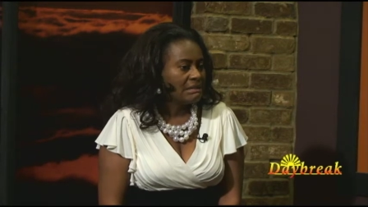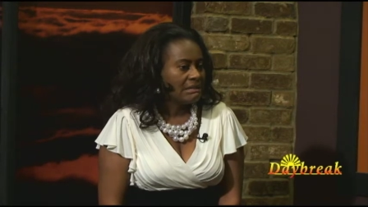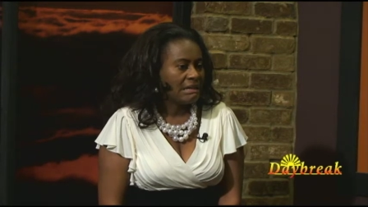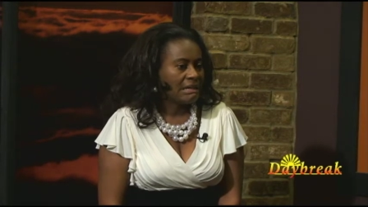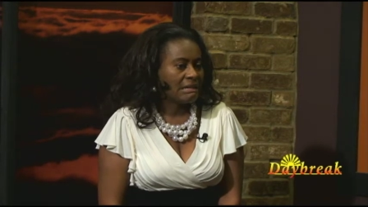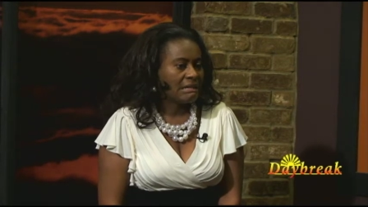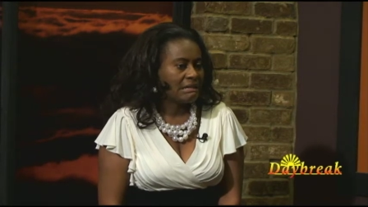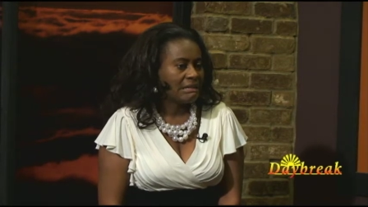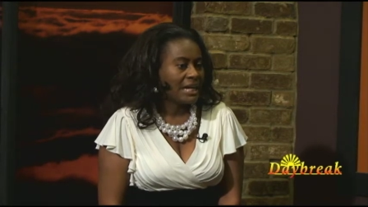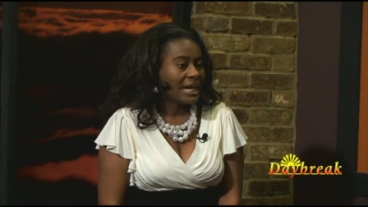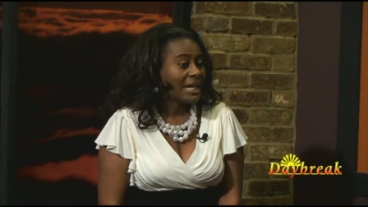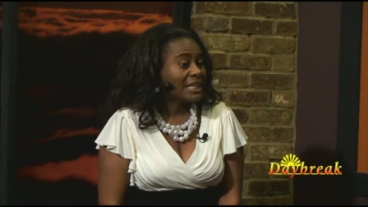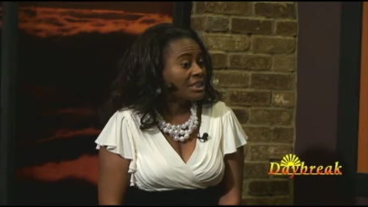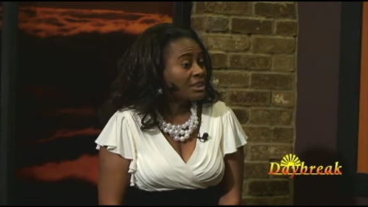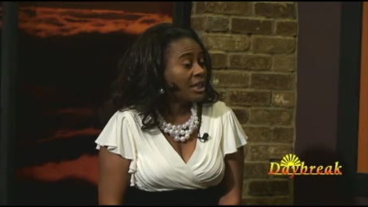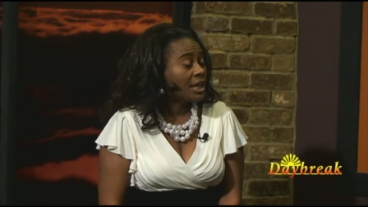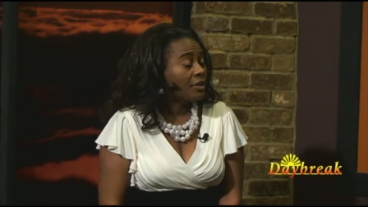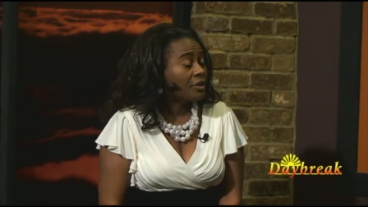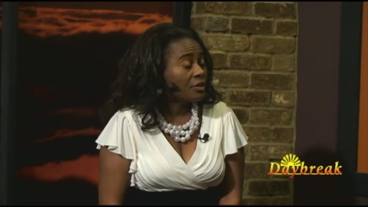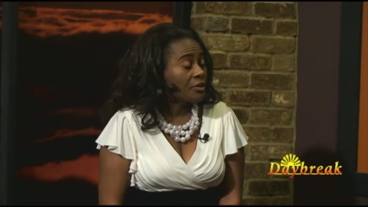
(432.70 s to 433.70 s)
uh,
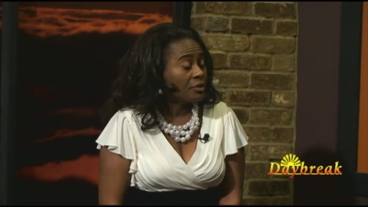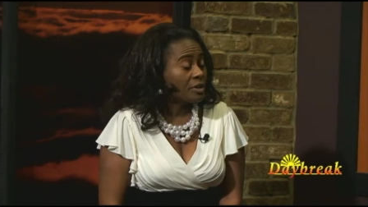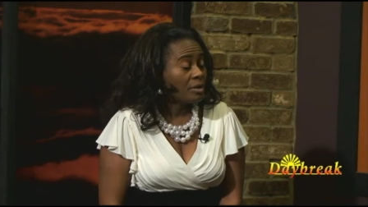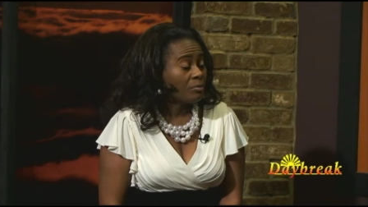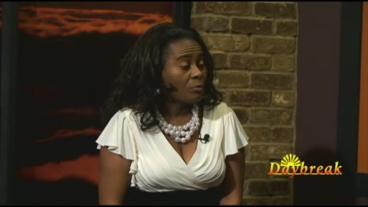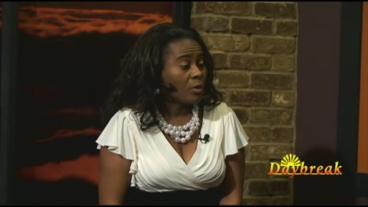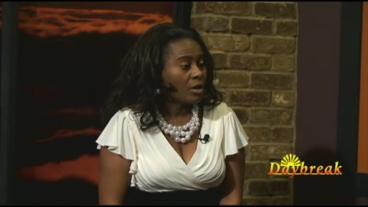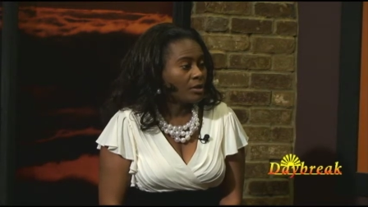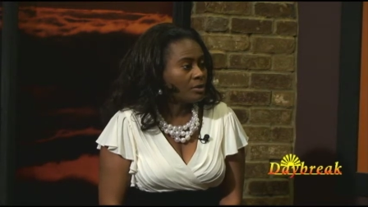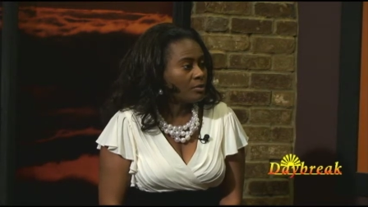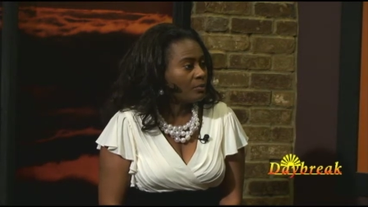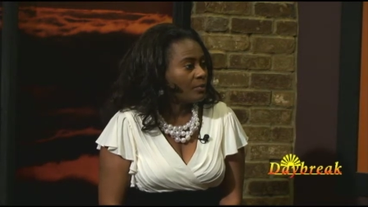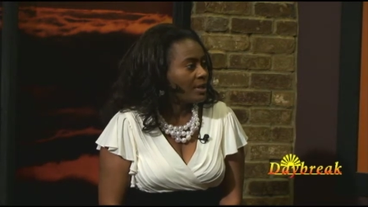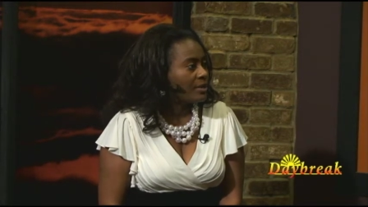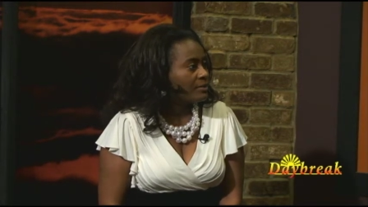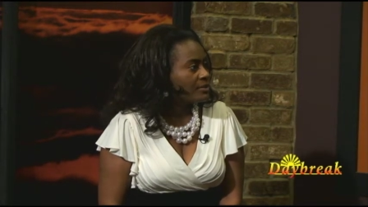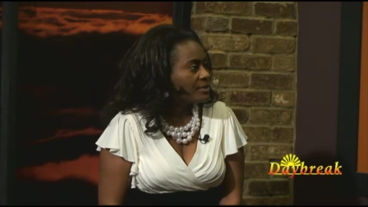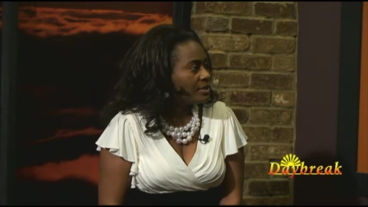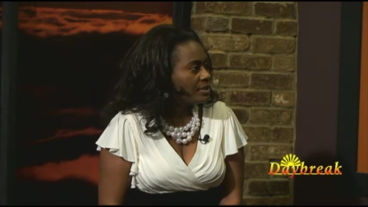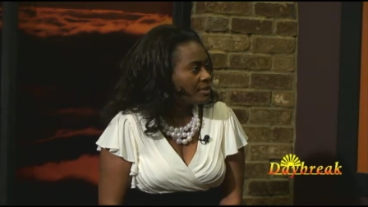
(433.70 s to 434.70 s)
actually, I heard him walking
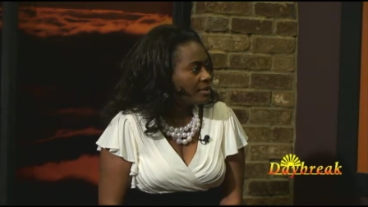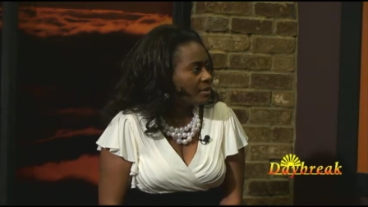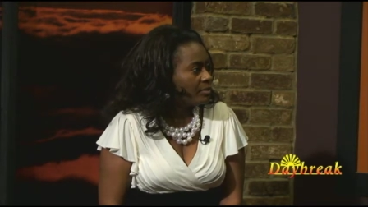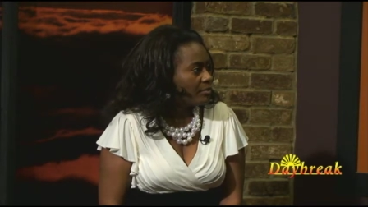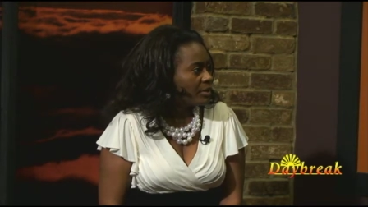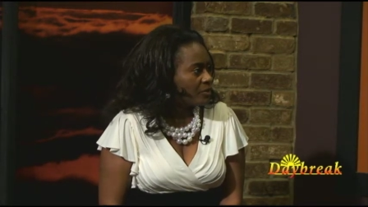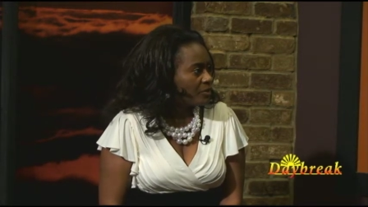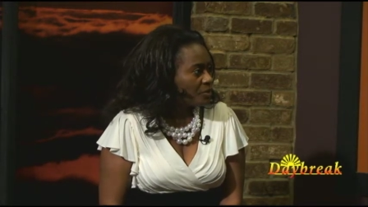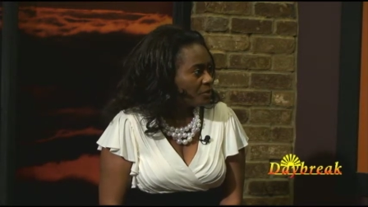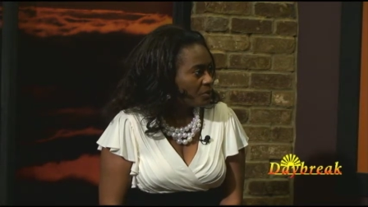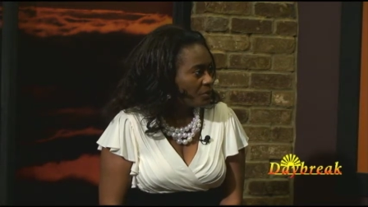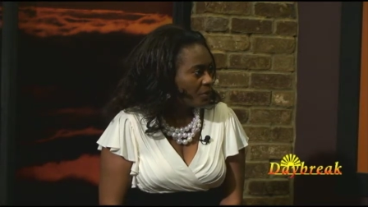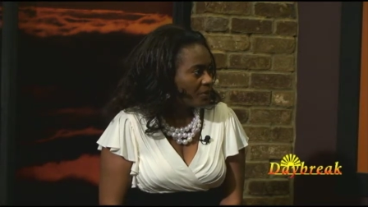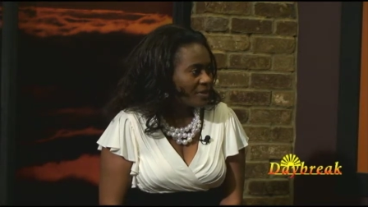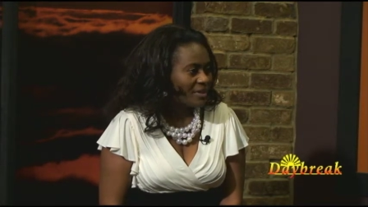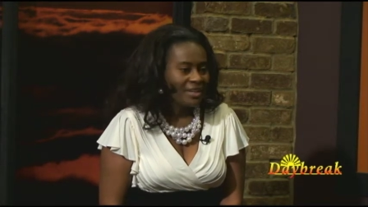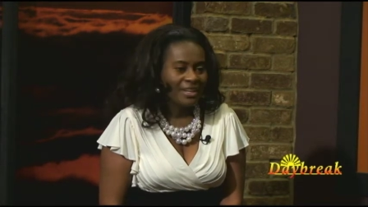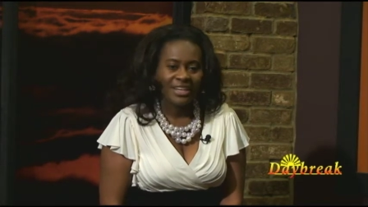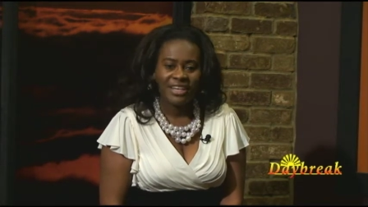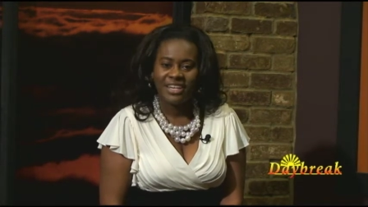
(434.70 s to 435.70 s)
around singing in my store.
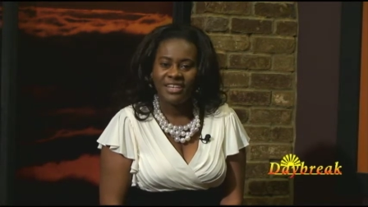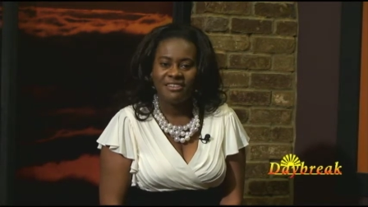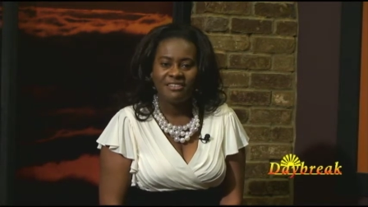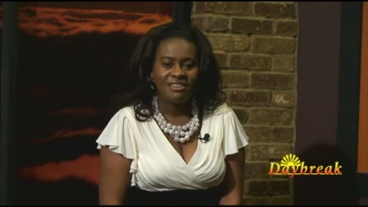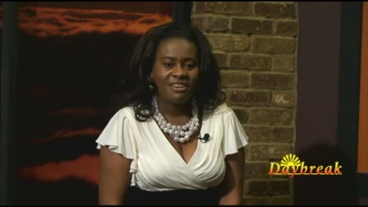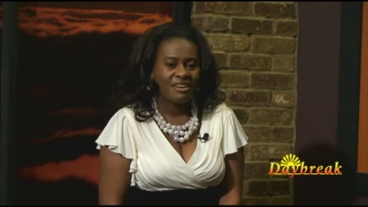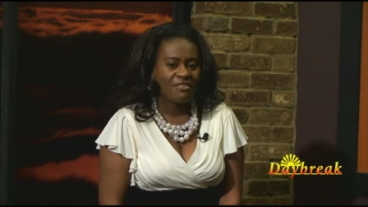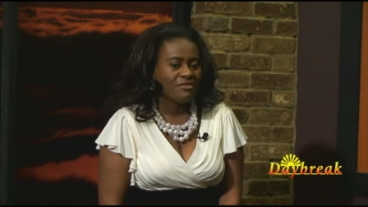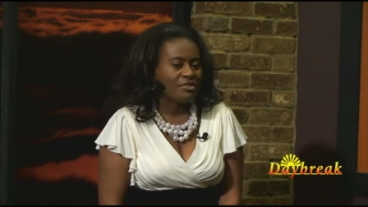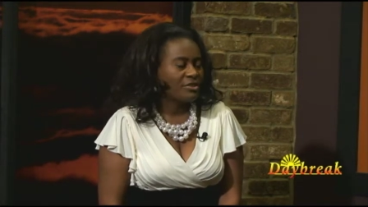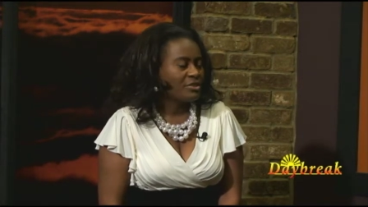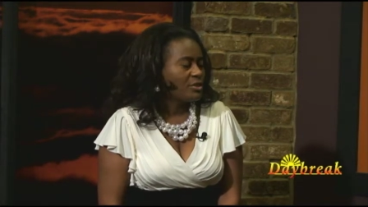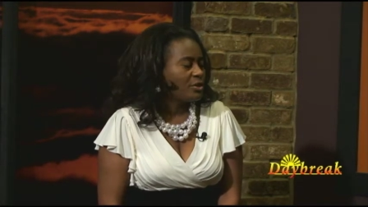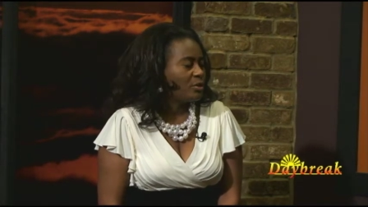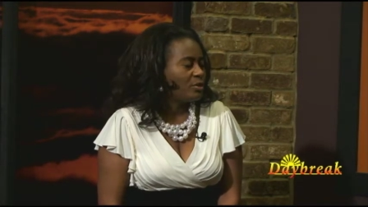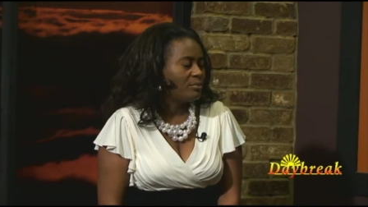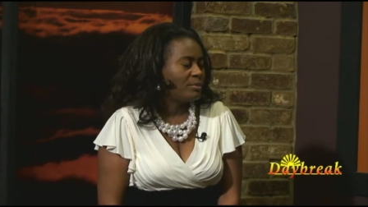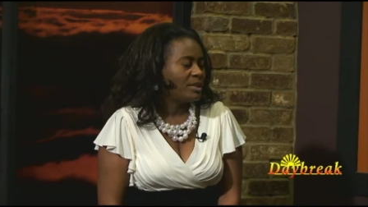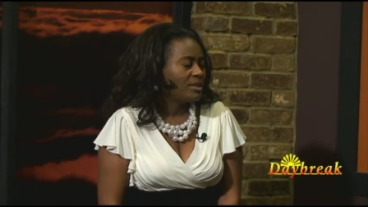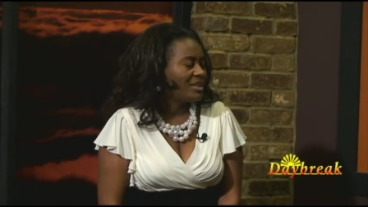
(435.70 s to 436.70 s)
He never
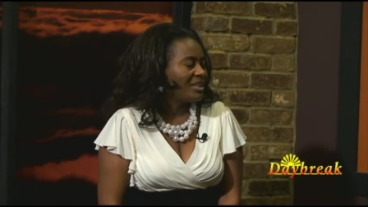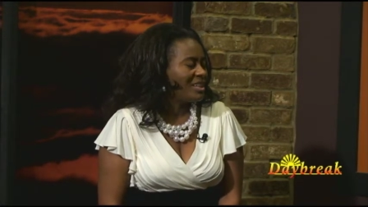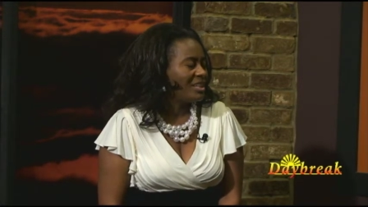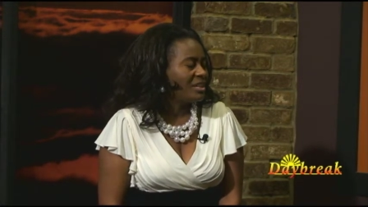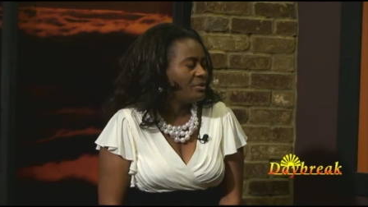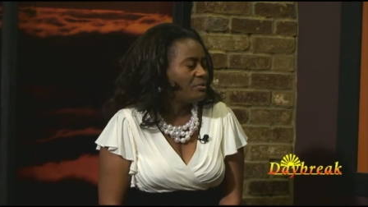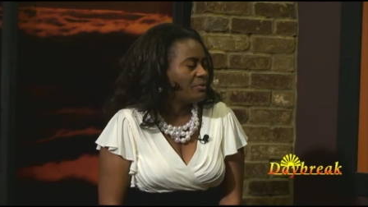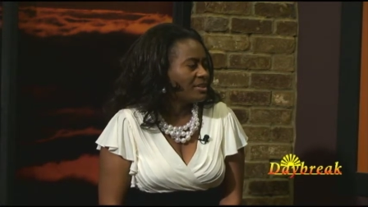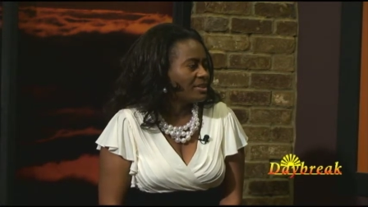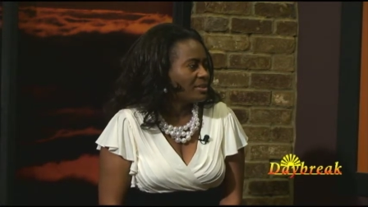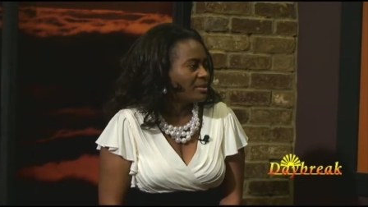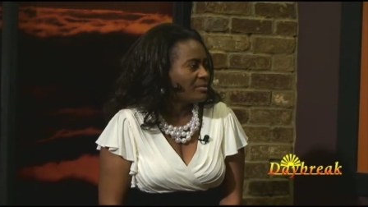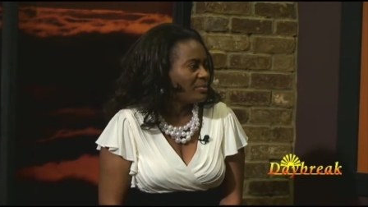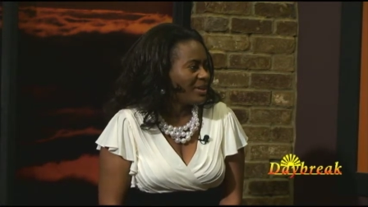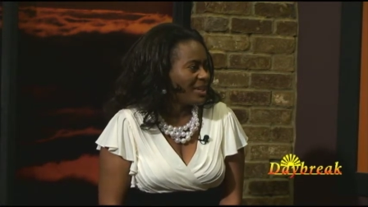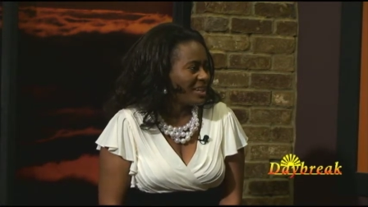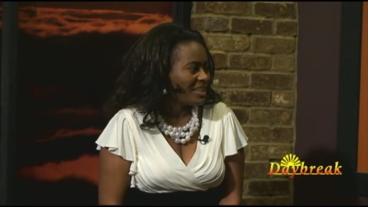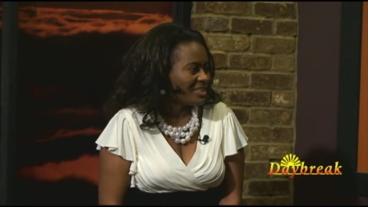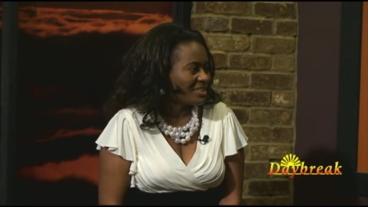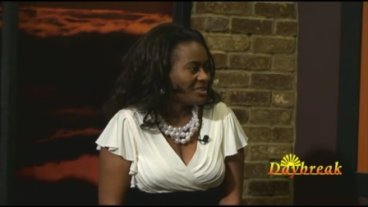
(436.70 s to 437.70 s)
told me that he was a
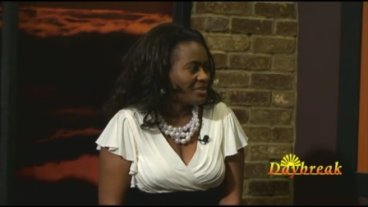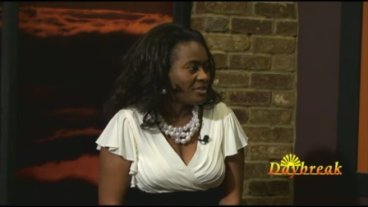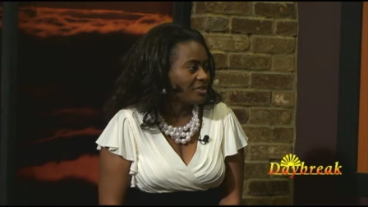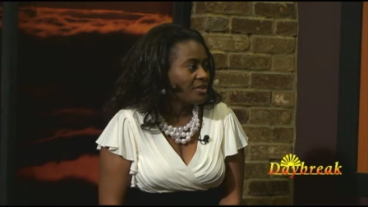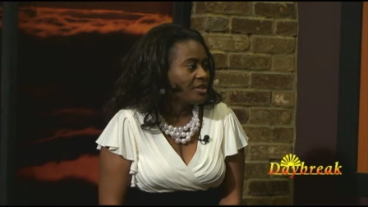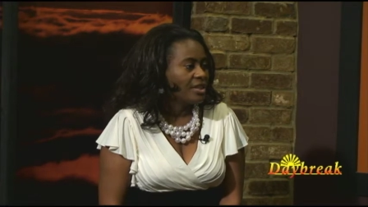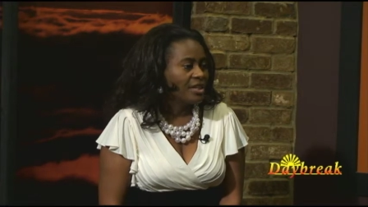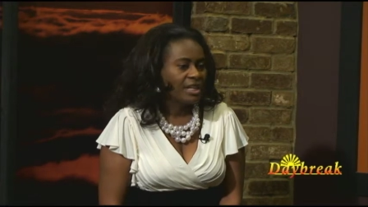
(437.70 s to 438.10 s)
pastor.